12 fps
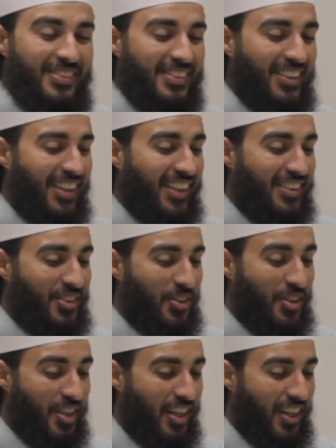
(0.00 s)
Right,
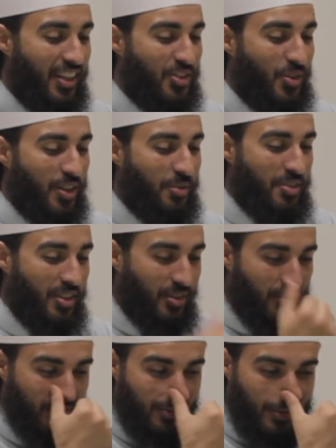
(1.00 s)
so they enjoy
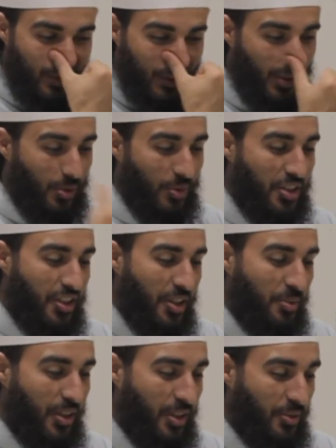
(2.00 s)
themselves. They don't want to
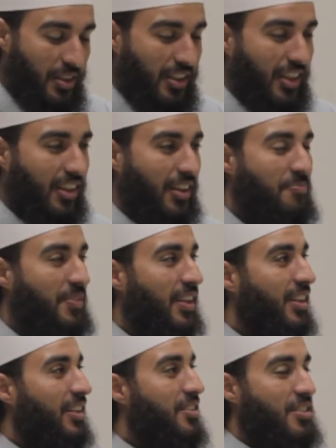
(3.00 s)
share with anyone. And
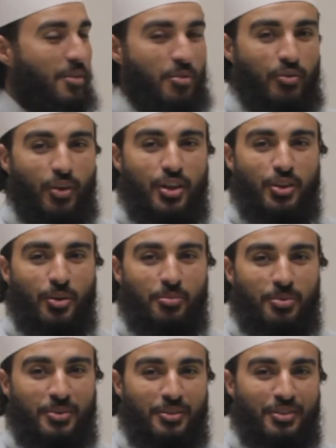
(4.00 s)
some of
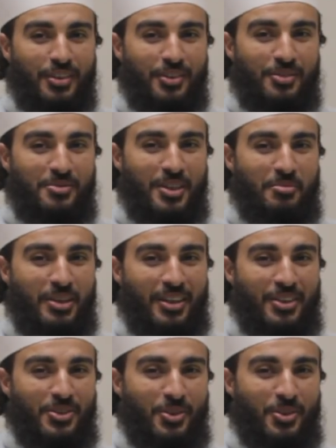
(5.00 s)
Ash'ab, if you read about